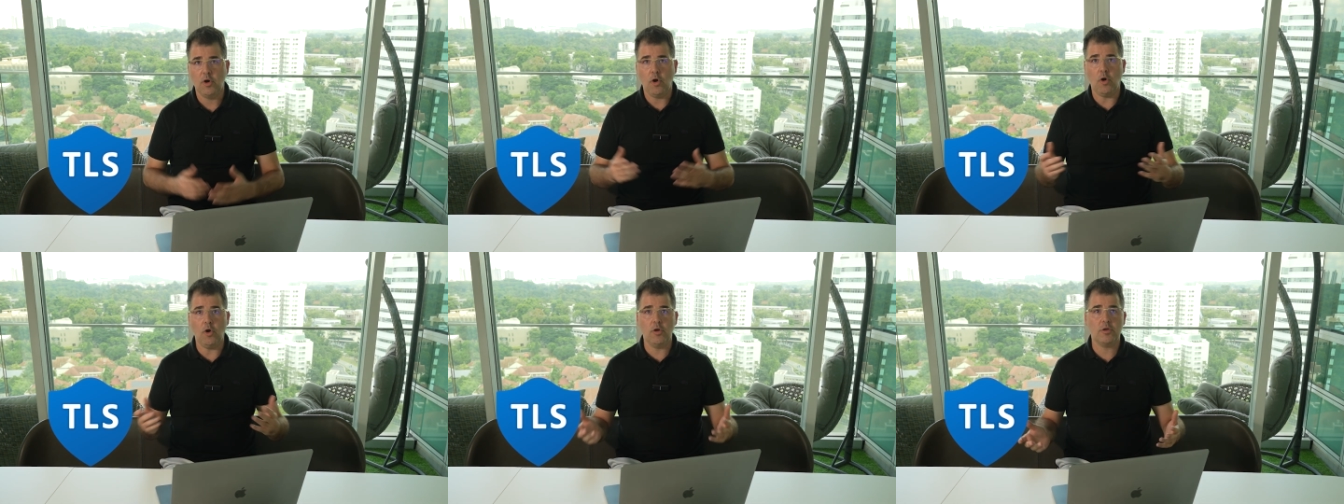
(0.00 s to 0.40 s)

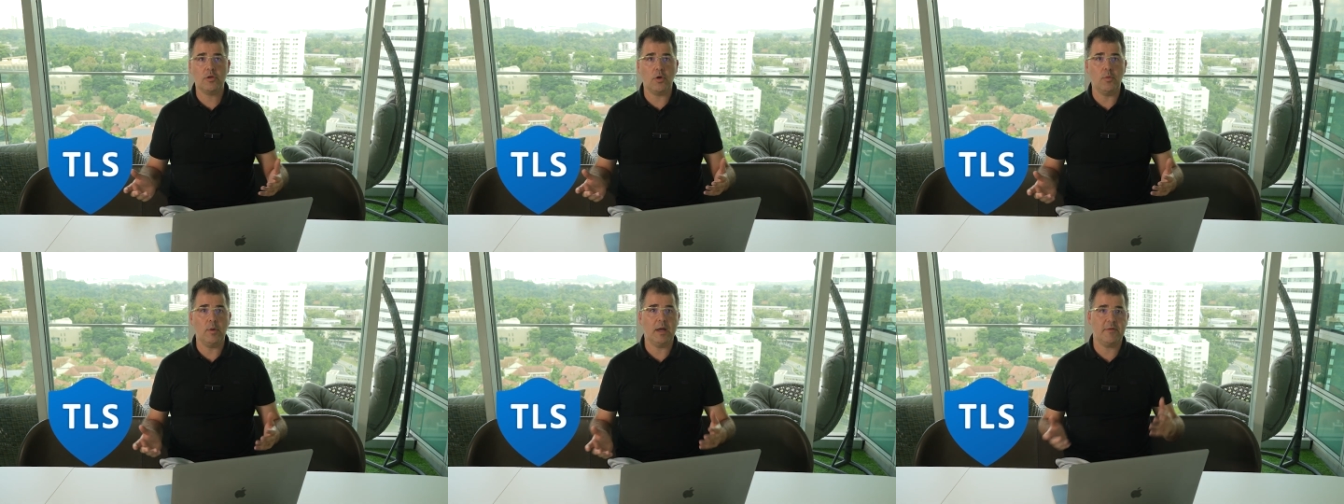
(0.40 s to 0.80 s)
all
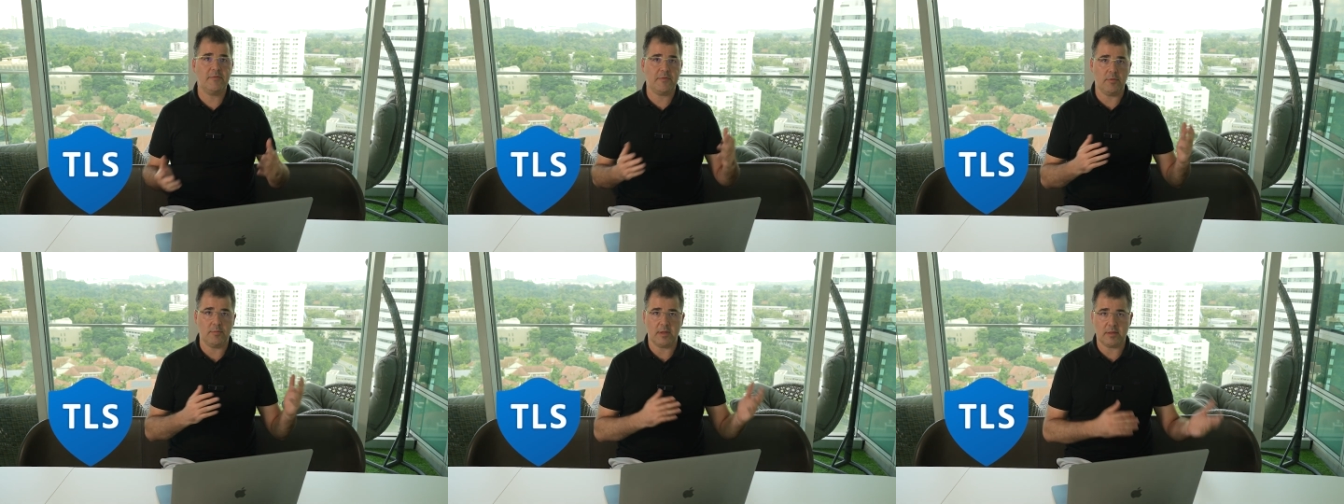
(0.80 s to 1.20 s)
the way
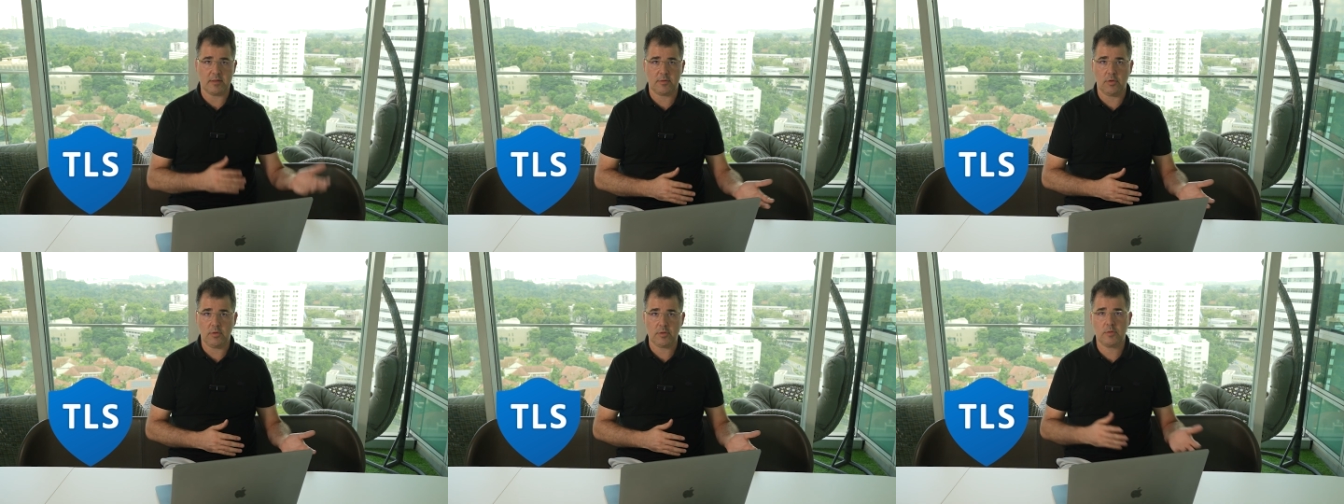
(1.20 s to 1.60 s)
from the
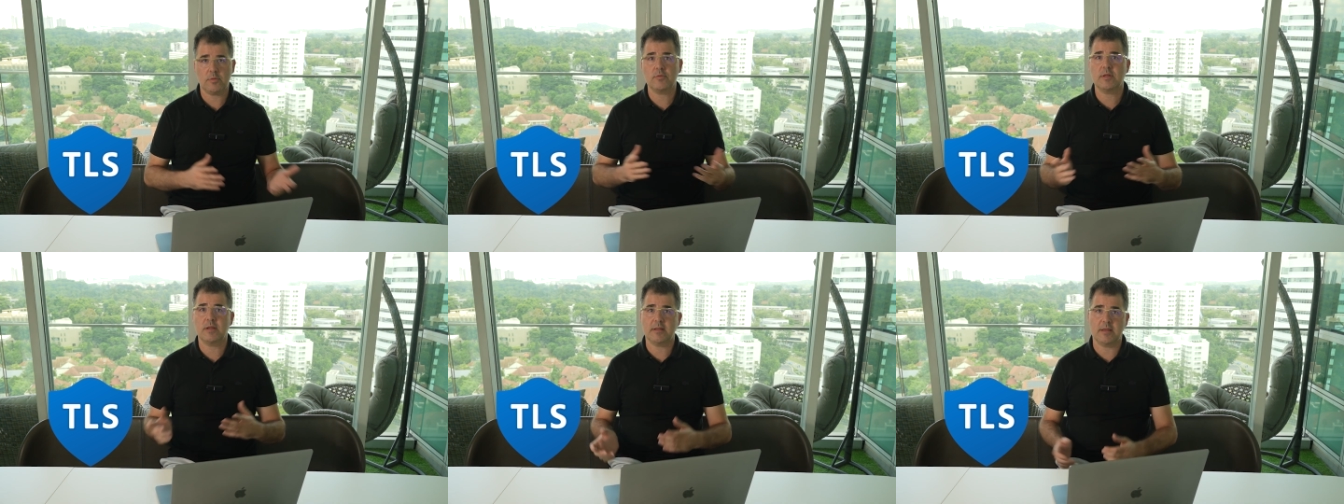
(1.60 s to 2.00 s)
source to
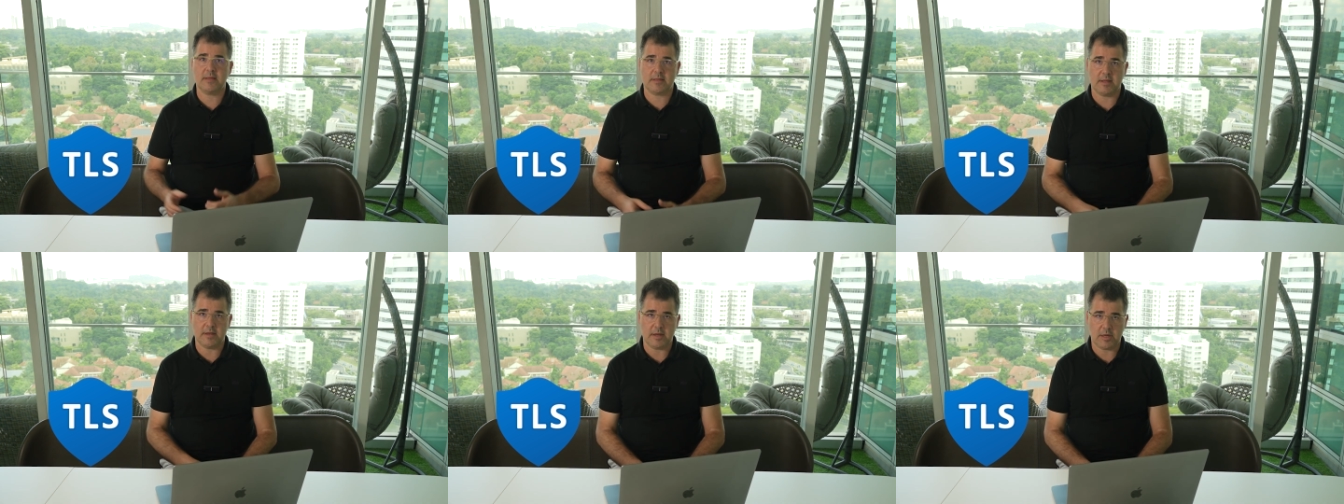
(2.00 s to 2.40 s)
the
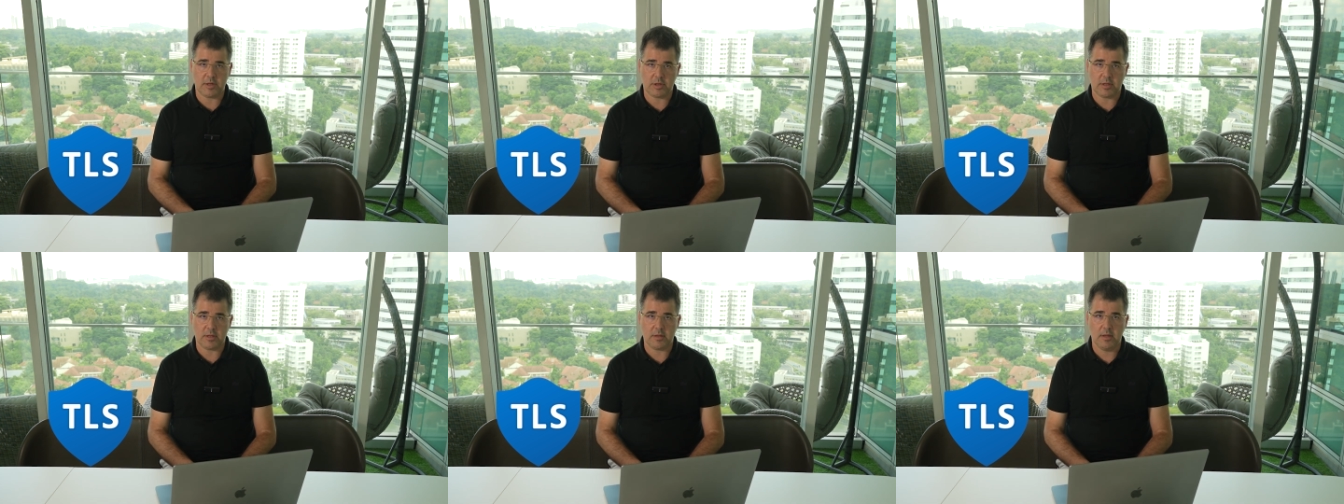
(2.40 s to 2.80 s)

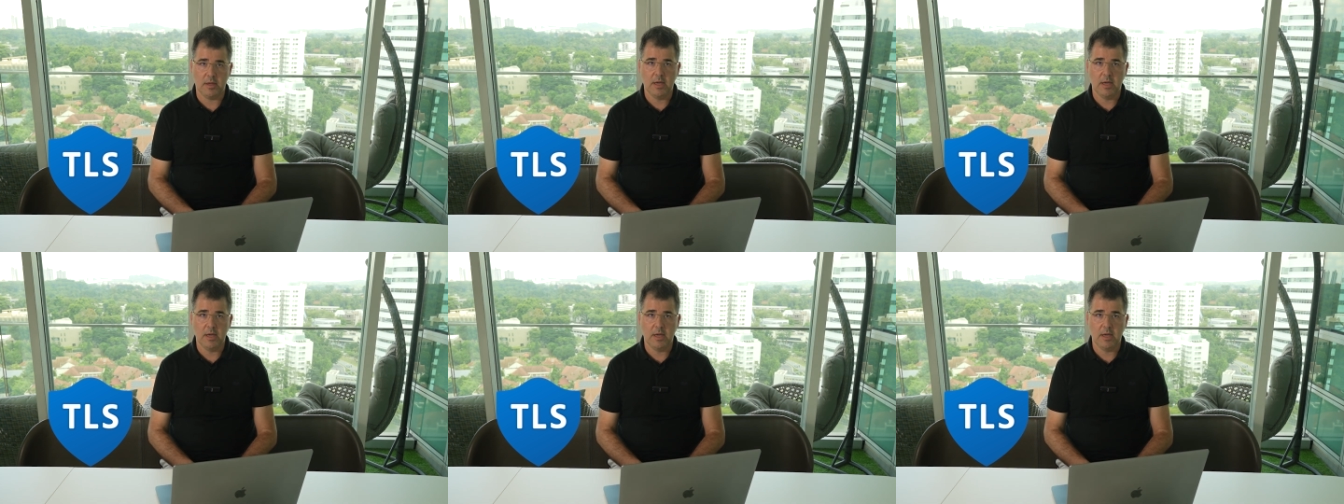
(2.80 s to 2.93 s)
destination.